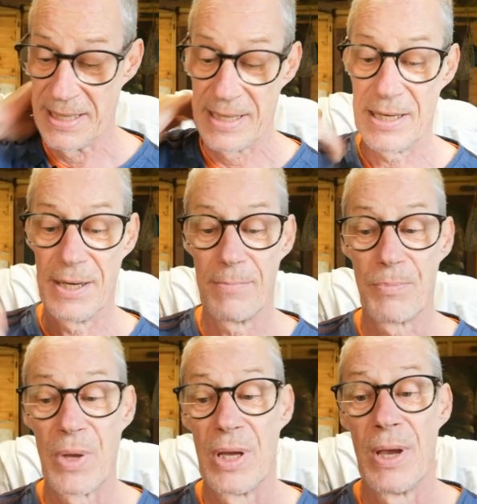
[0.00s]

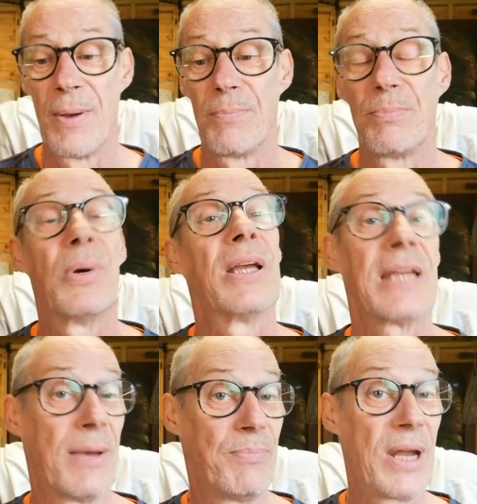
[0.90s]
But yeah,
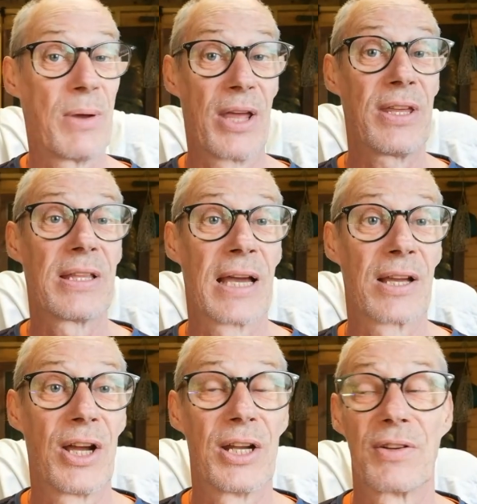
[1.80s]
anyway, I think that
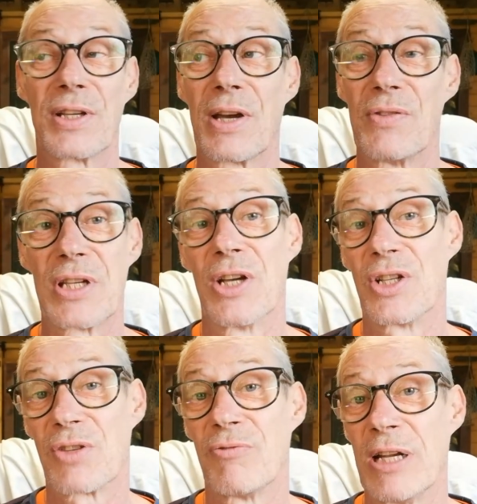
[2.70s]
kind of covers it. I
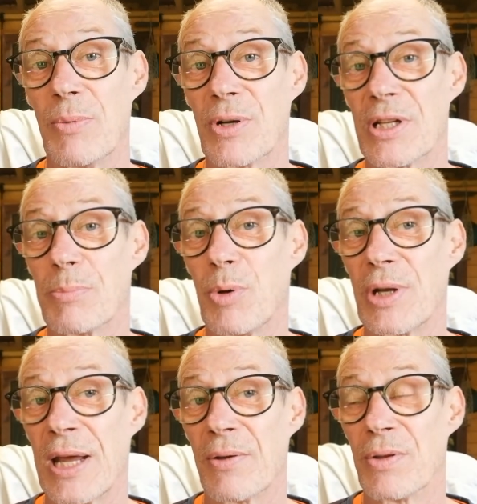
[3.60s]
just really wanted to point
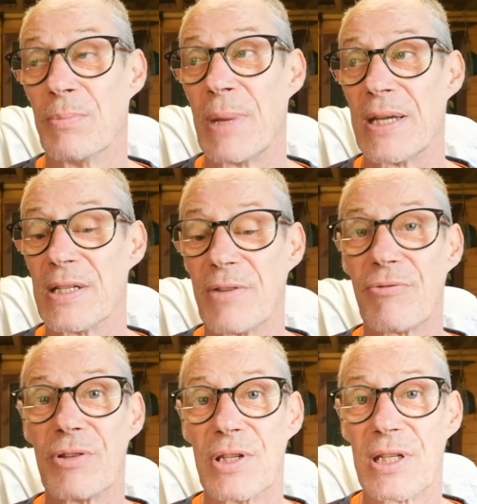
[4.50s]
out the main
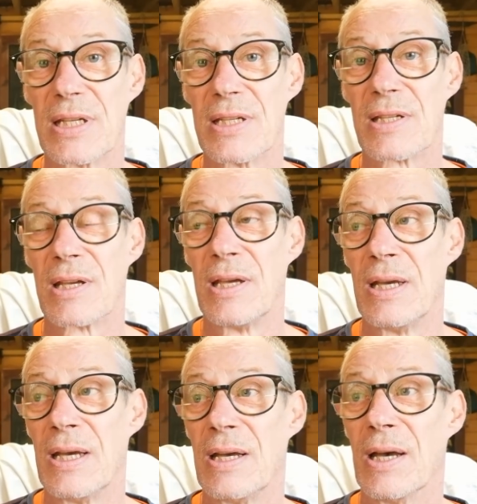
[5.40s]
differences
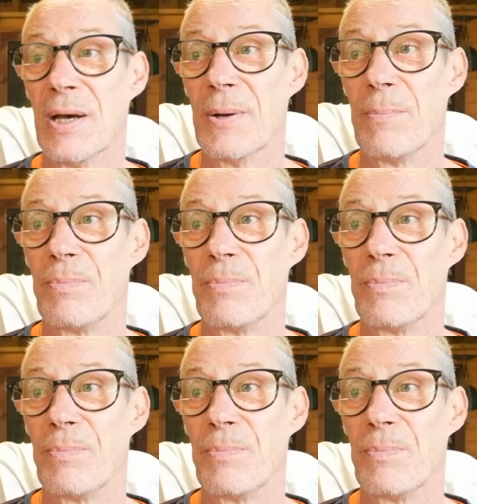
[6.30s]
um,